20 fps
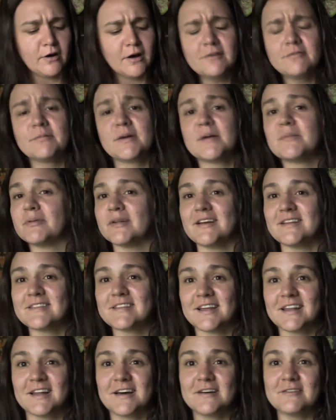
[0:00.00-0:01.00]
All of my plants
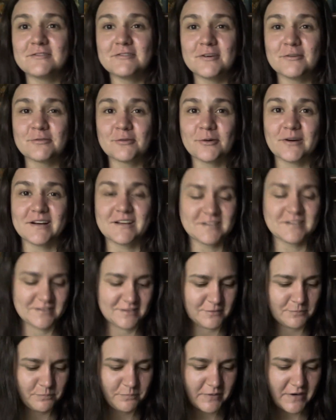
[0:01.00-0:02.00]
I love, of
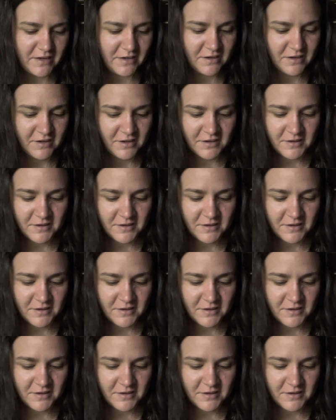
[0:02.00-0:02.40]
course, but